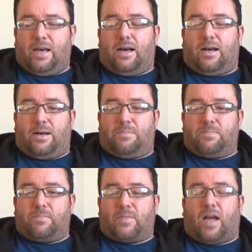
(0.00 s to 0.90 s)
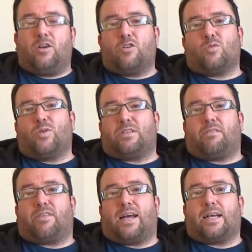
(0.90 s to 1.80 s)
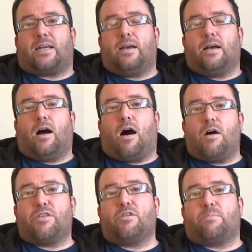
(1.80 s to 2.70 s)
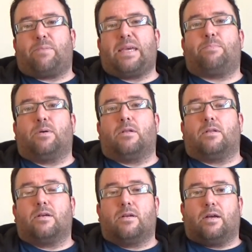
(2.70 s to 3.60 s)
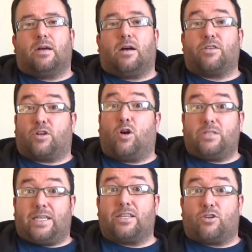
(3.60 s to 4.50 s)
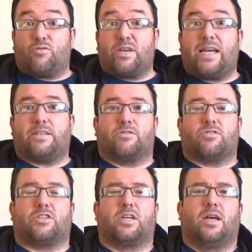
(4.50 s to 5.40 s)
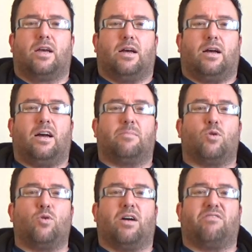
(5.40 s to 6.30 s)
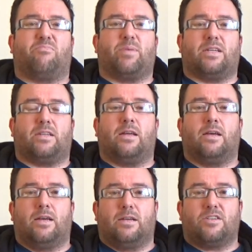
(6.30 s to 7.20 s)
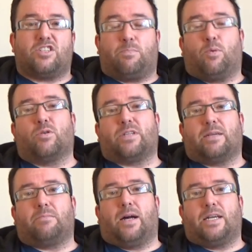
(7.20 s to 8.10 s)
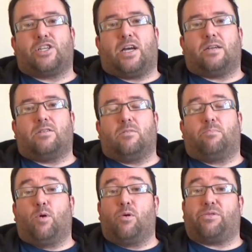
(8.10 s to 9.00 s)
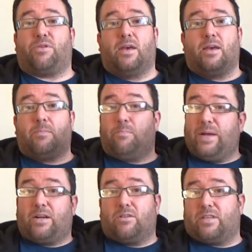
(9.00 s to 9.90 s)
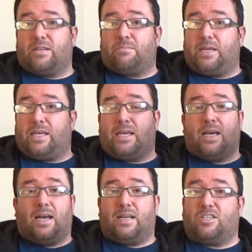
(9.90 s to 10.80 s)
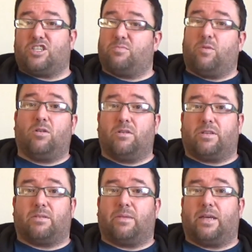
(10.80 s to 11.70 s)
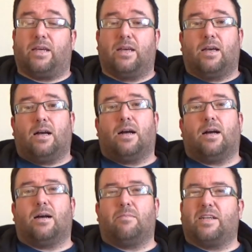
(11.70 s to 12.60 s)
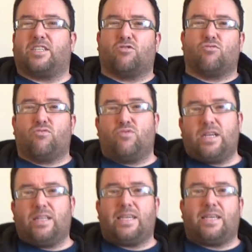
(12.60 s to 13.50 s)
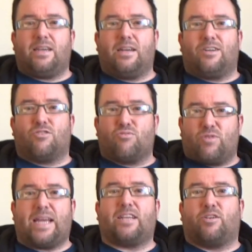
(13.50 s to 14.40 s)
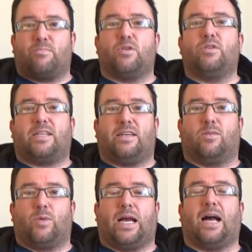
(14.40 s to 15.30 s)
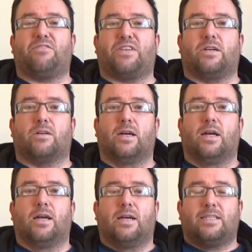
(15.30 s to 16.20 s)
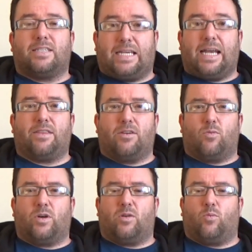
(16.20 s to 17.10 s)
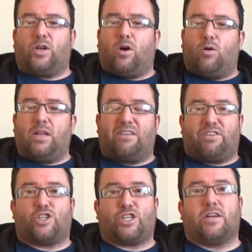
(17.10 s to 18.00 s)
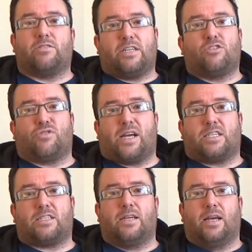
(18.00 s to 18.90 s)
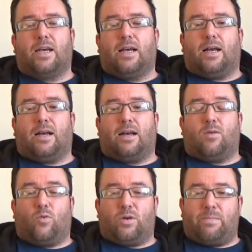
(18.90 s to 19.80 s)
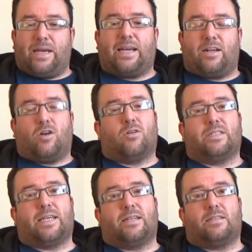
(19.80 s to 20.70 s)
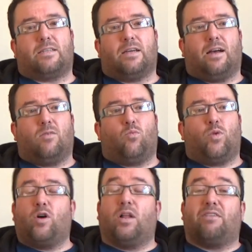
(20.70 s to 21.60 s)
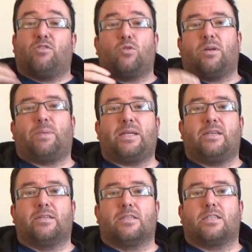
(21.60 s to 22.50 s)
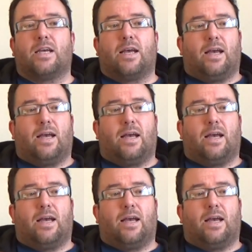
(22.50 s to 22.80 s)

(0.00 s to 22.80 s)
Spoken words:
I also want to thank other people, other content creators who have been supporting my channel, both bigger than me and smaller than me. It's a really great community that we have here together, where we all have a shared interest, and we're making content, and we all have our own opinions.